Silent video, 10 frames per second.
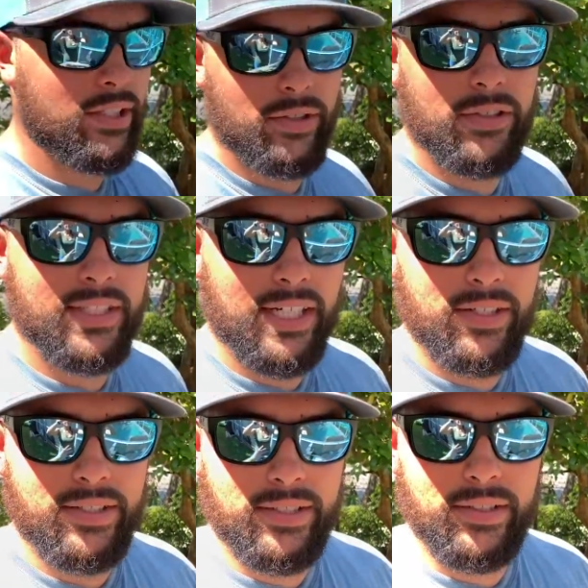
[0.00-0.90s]
out your entire
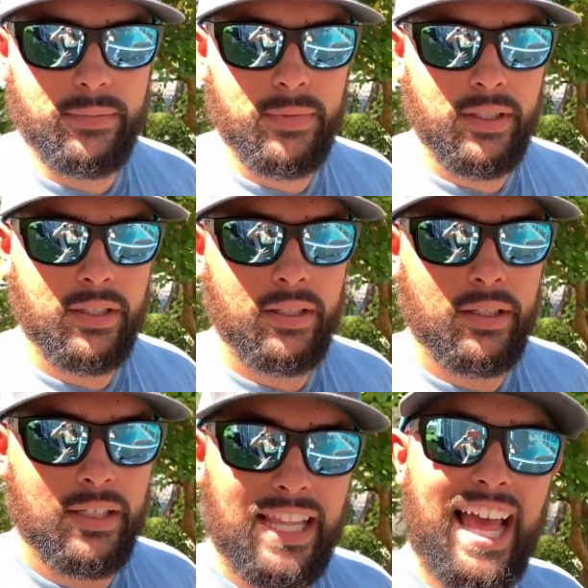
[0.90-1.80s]
system?
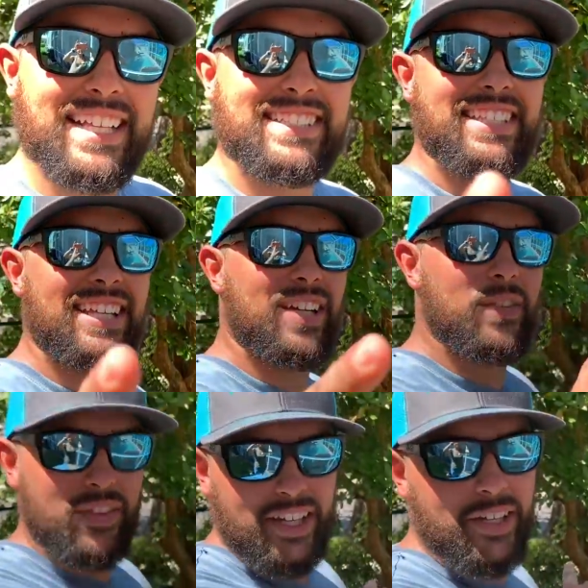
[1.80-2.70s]
Laxative.
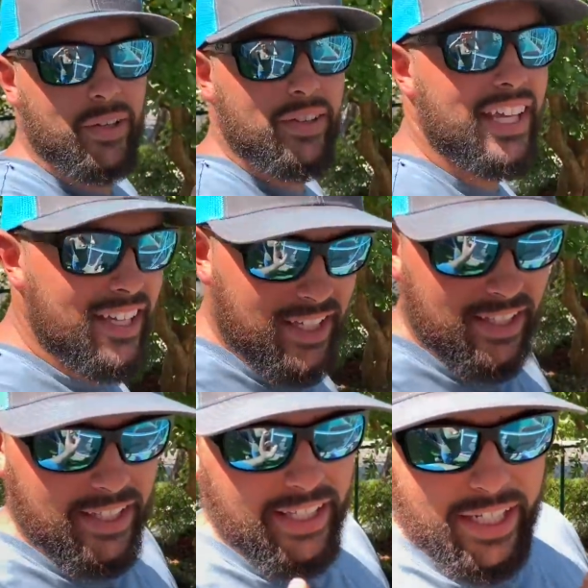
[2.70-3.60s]
Laxative, there you go. Thank you,
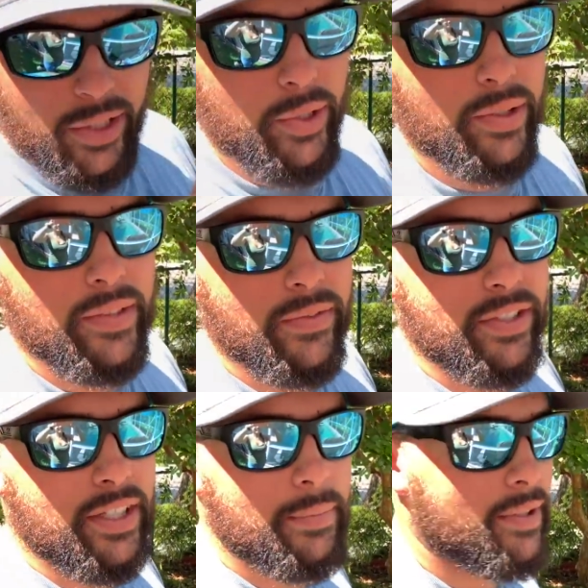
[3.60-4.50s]
Lily. I know you were good for
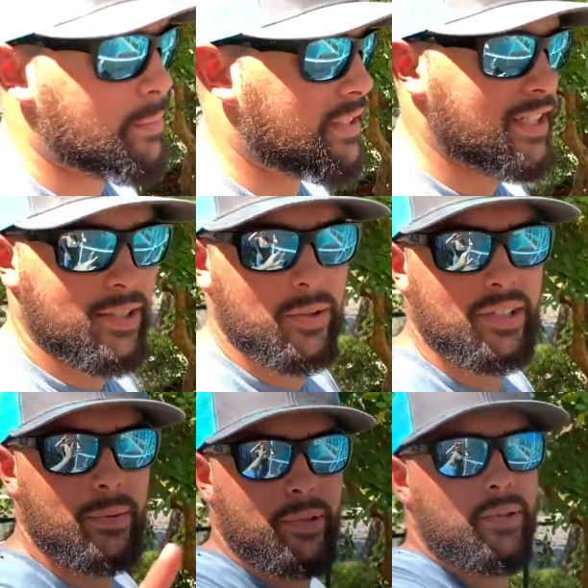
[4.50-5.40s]
something besides
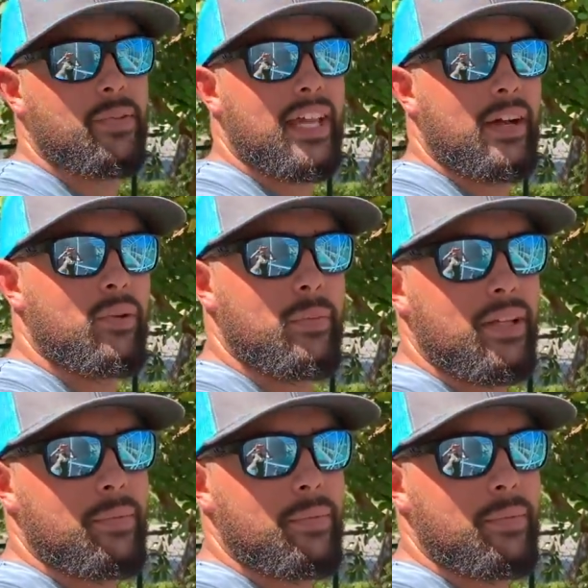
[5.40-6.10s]
holding a beautiful camera and being